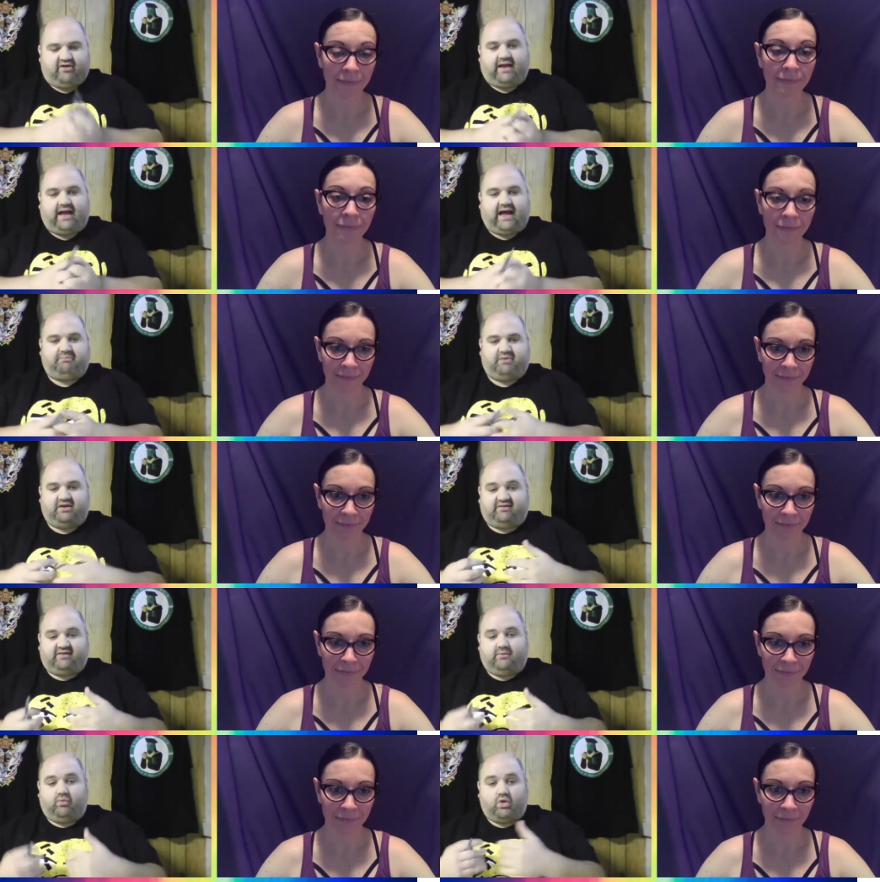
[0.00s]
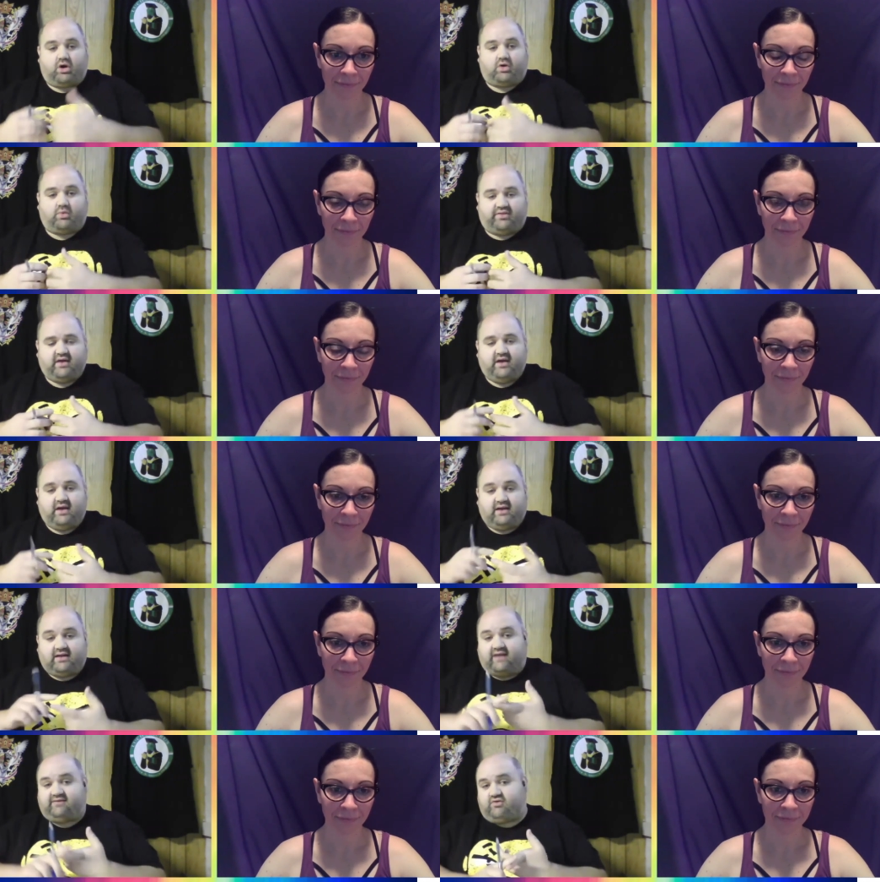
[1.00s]
Speaker 1: very mm-hmm. happy to see him work with
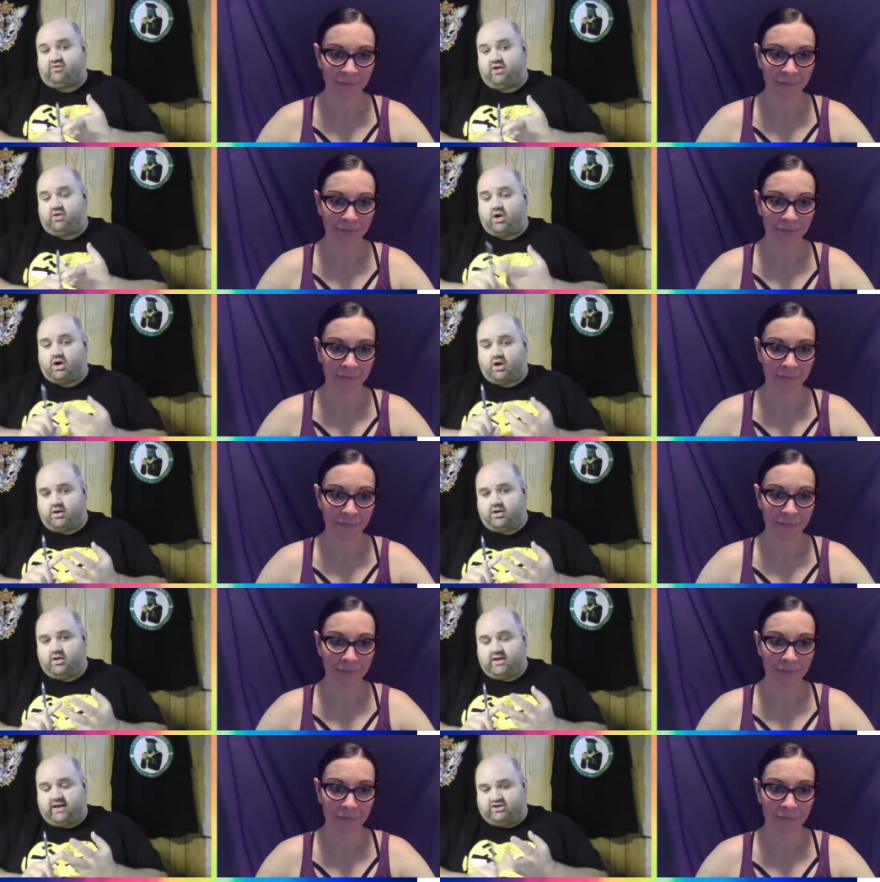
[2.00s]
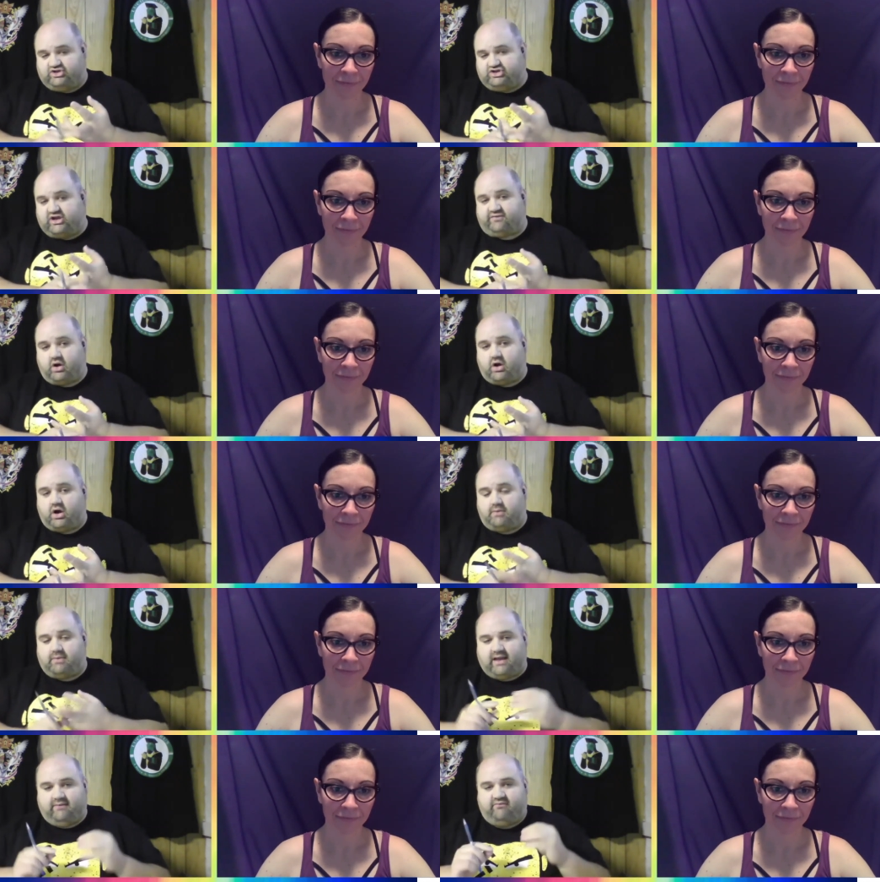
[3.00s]
guys like Great O'Khan and Jeff
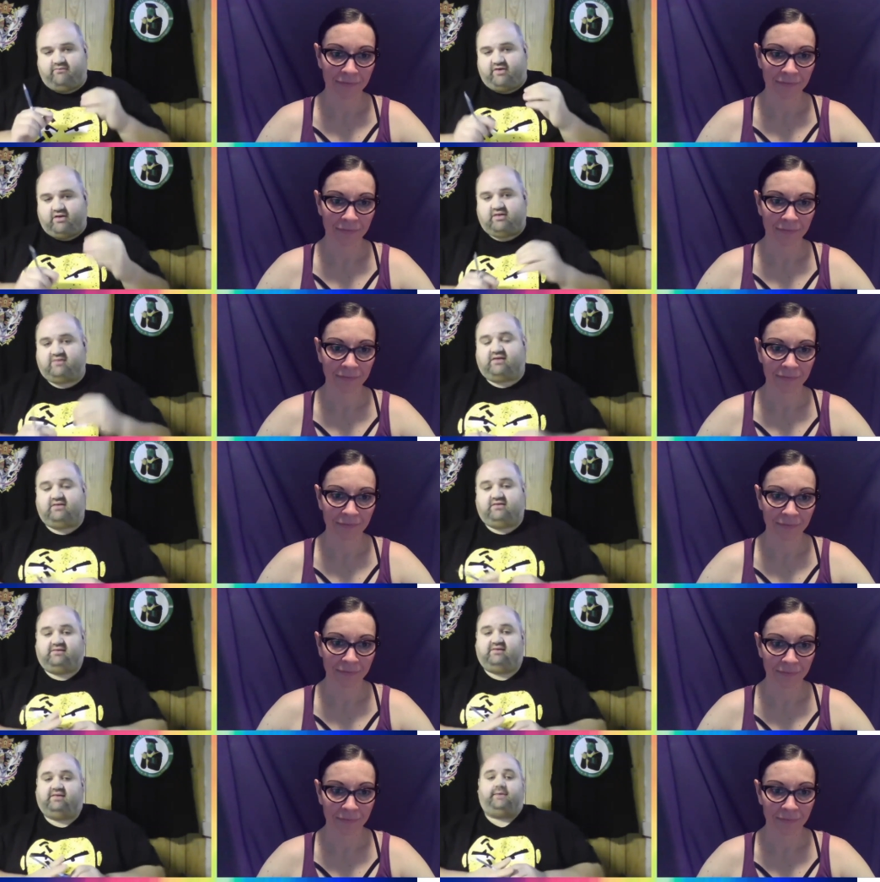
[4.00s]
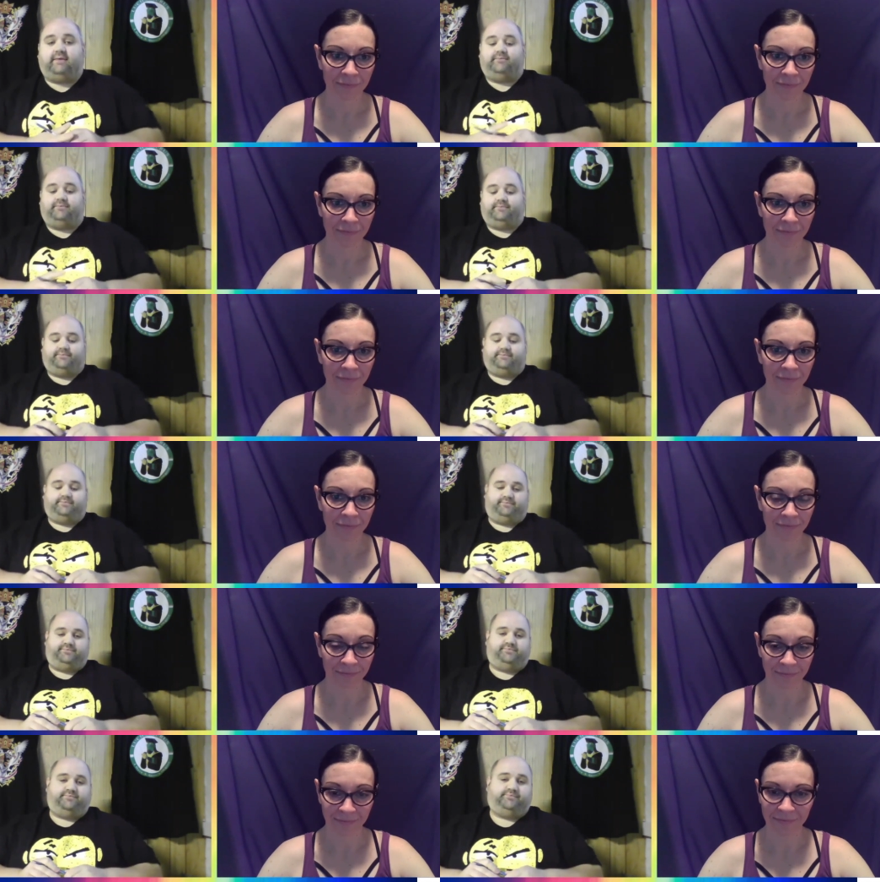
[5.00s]
Cobb. I'm very excited to see that.
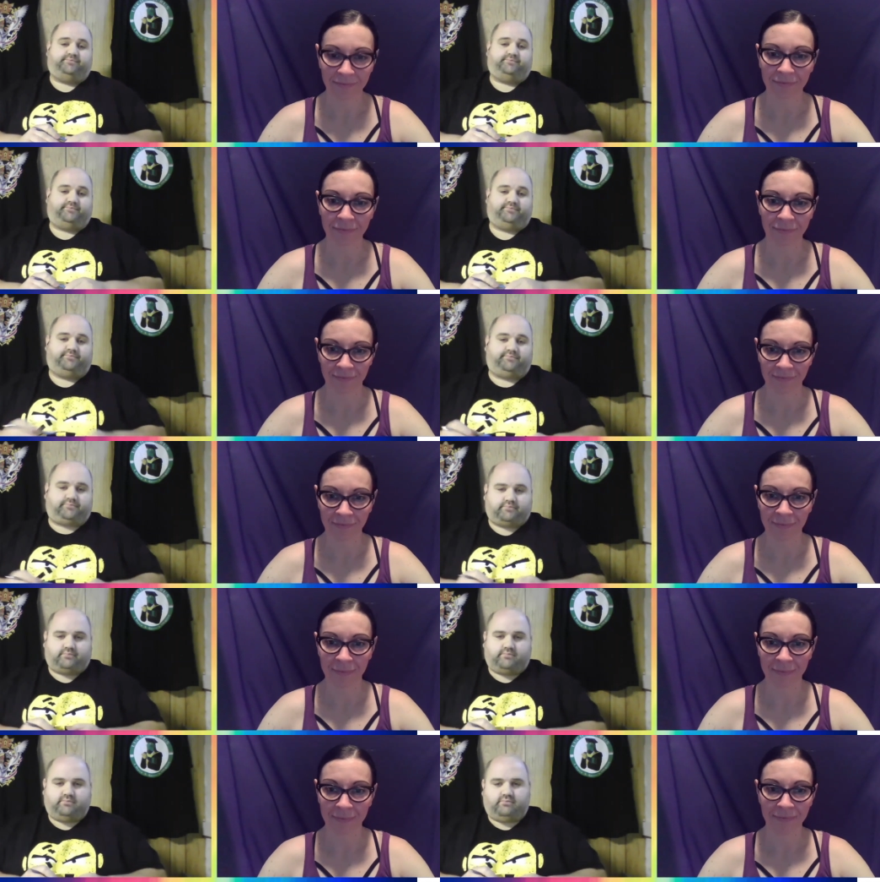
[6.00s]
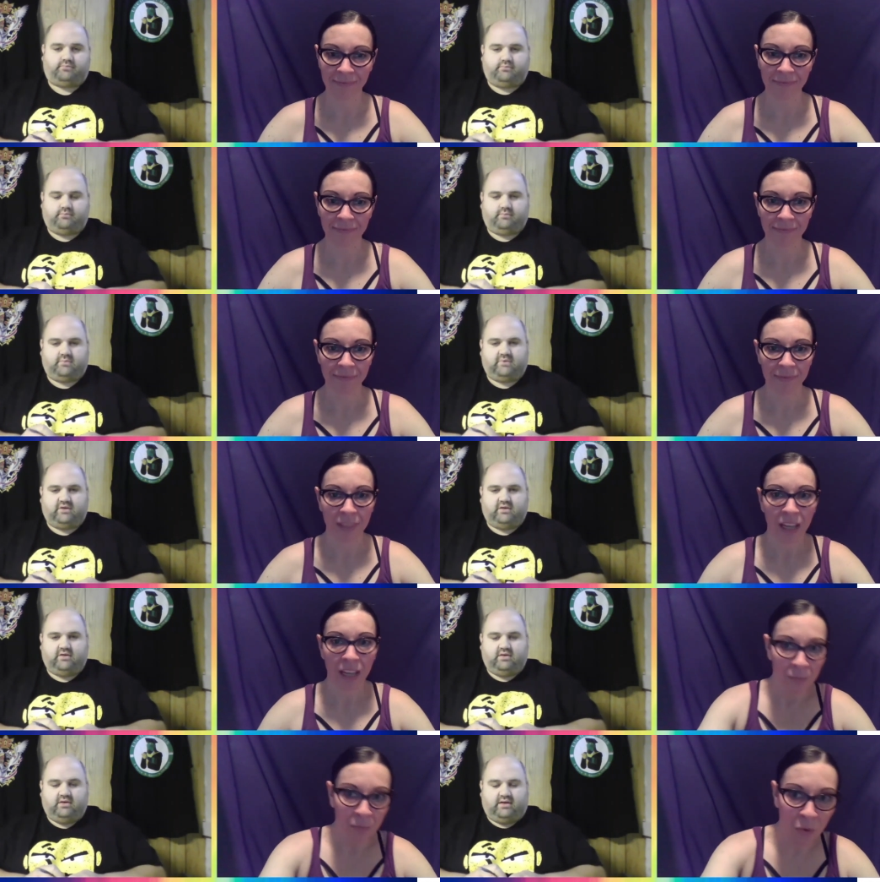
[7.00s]
Speaker 2: Mm-hmm, mm-hmm.
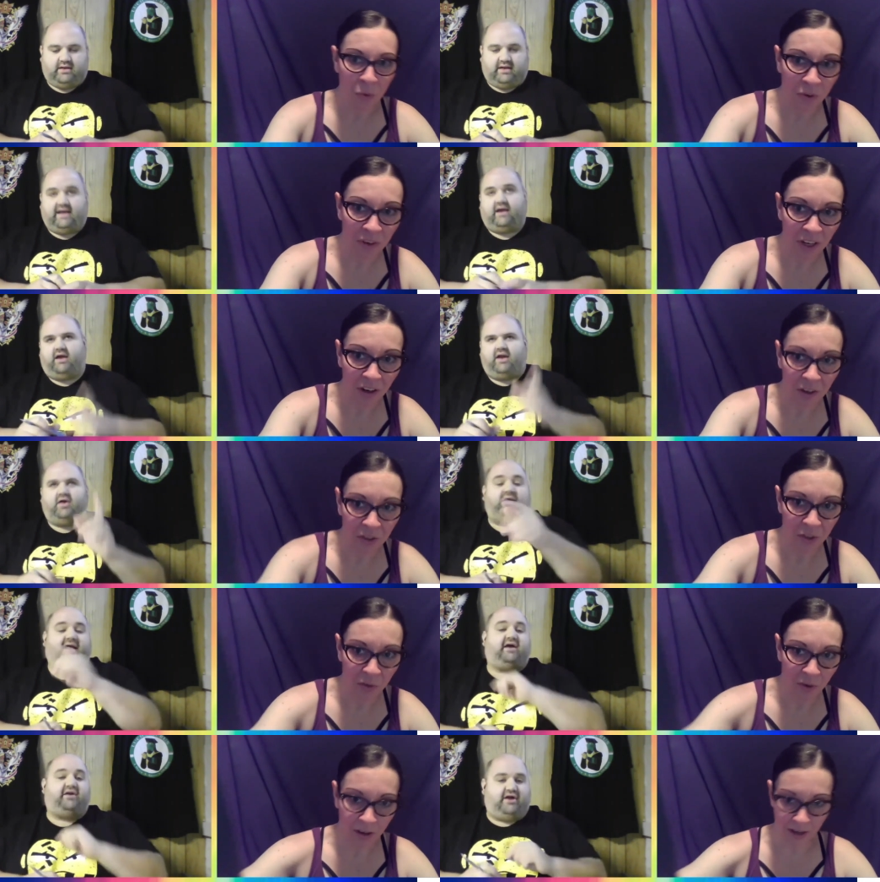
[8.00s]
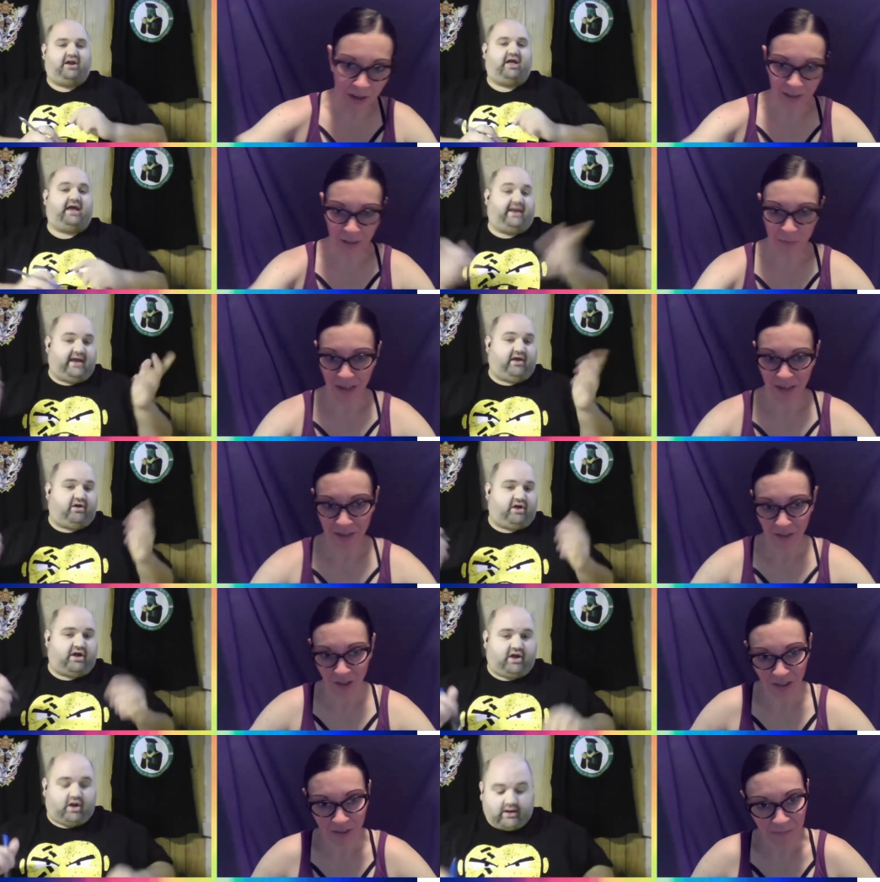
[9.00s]
Moving on to Aaron, our next and Aaron
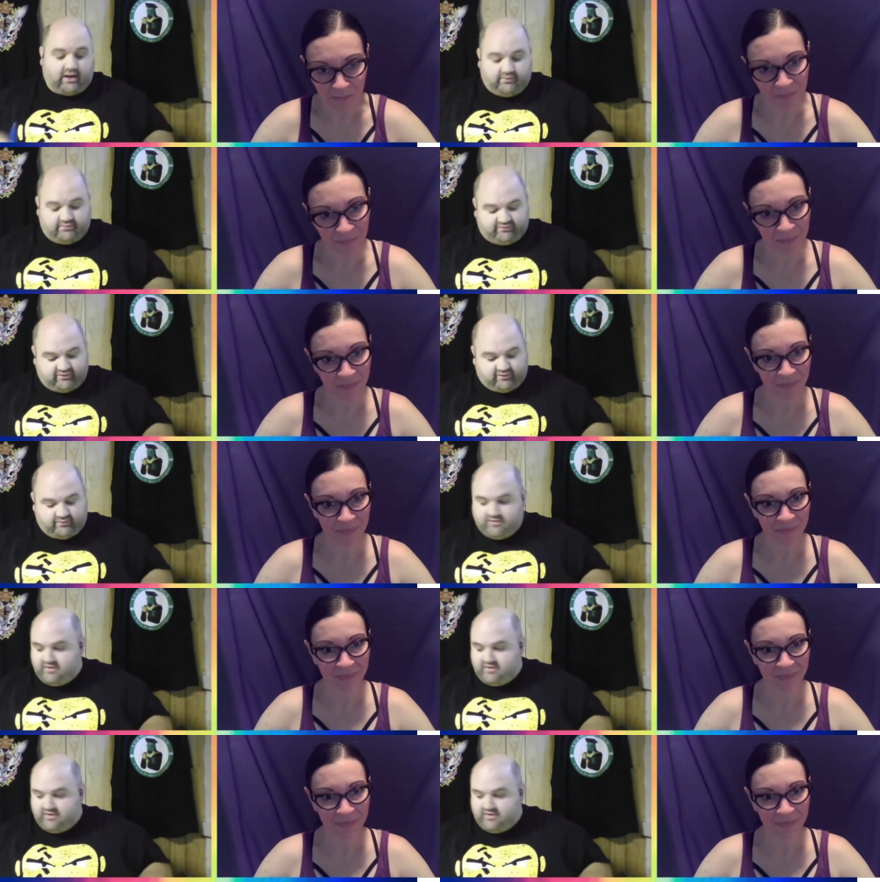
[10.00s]
Henare too.